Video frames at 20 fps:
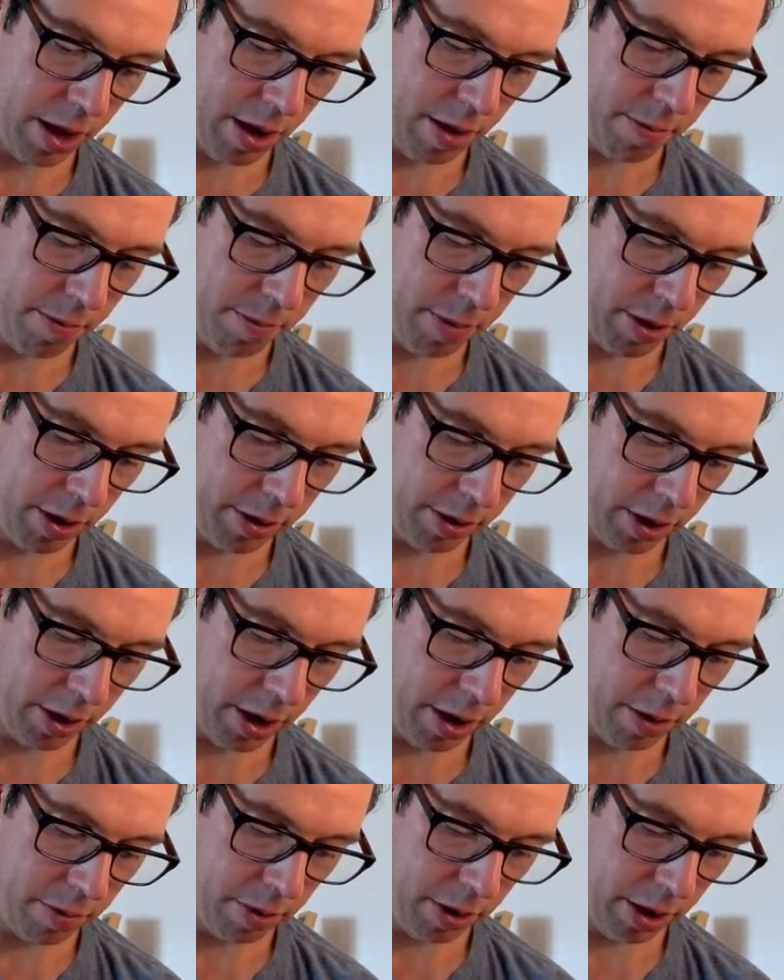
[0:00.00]
because I
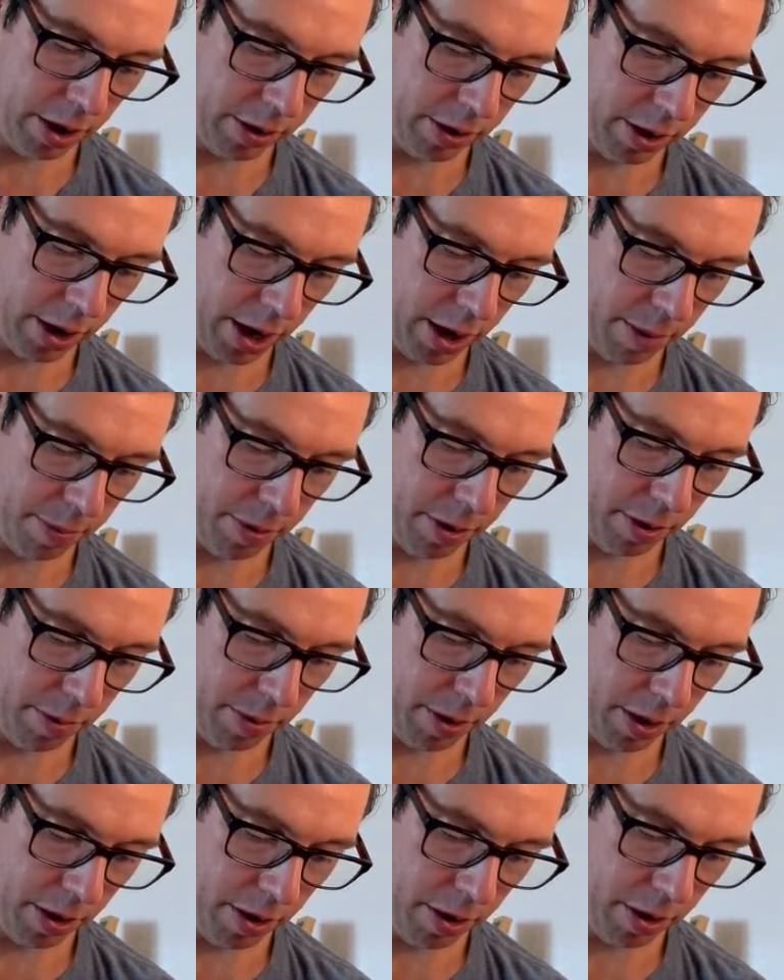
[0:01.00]
kind of want that to happen a
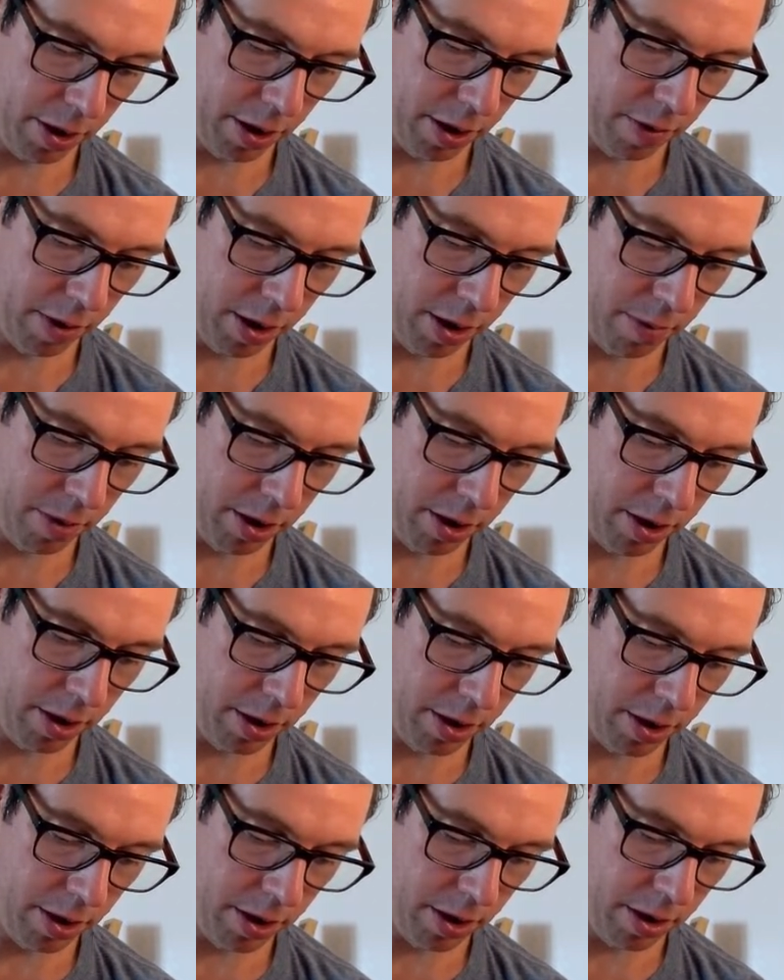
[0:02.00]
bit earlier anyway,
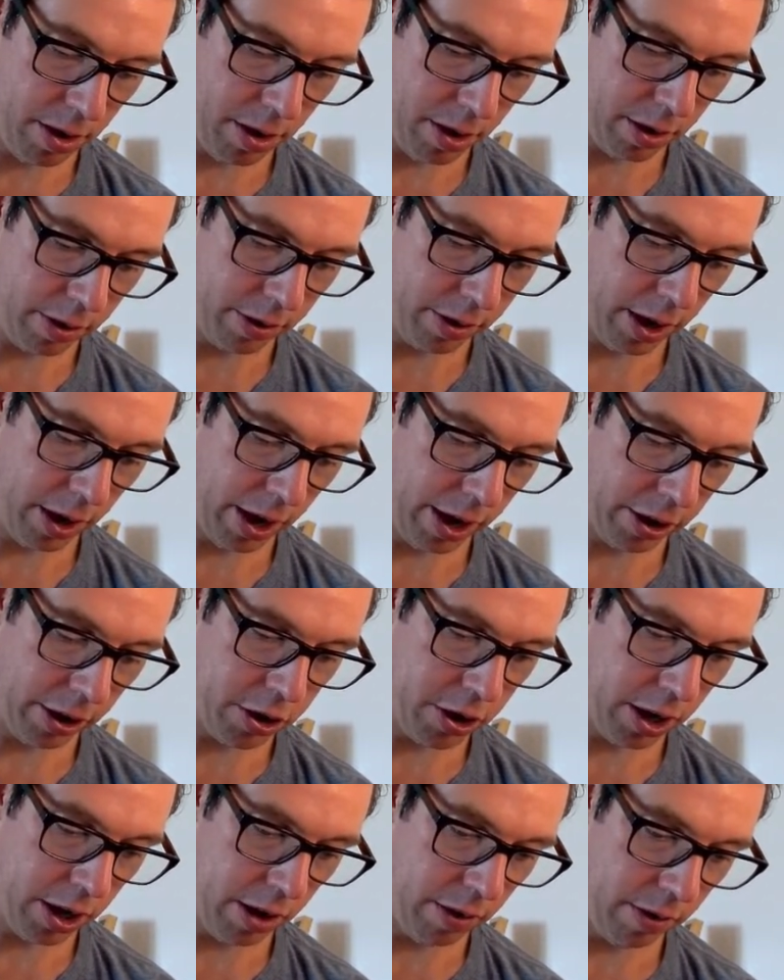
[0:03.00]
because the
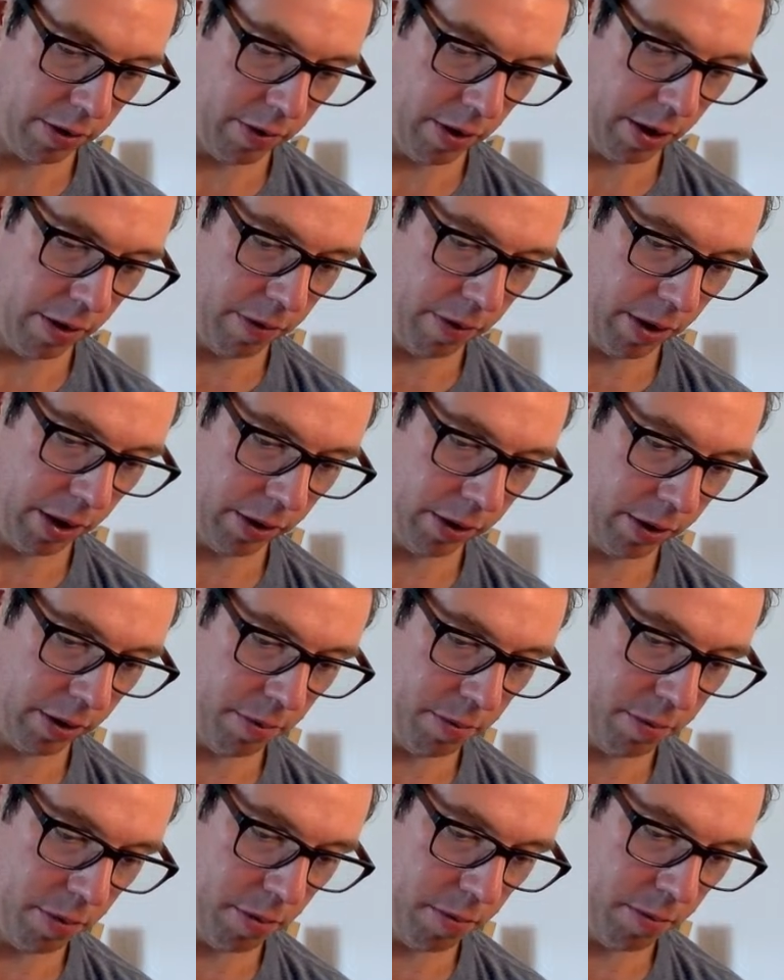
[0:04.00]
action here is very fast.
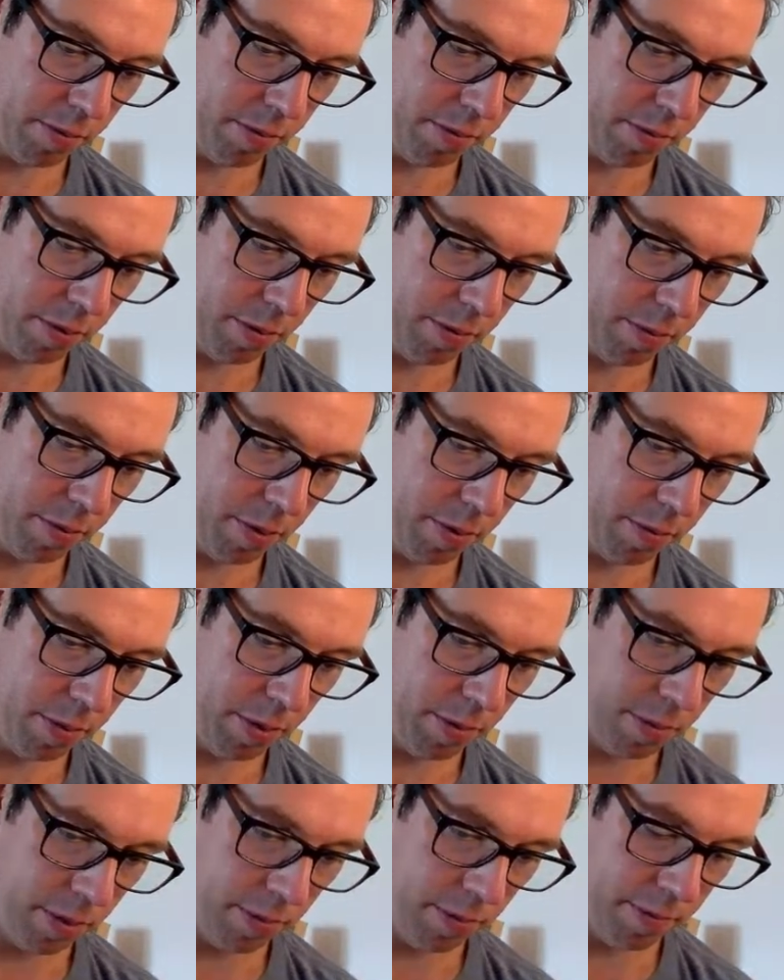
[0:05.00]
Boop, boop, boop,
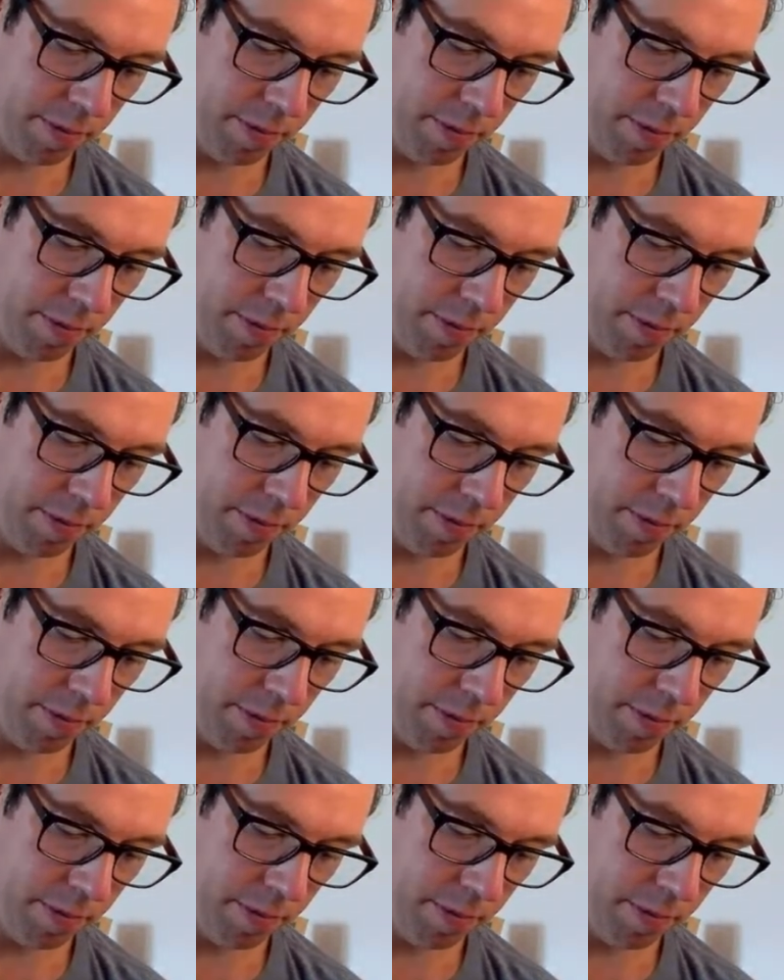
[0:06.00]
boop, boop.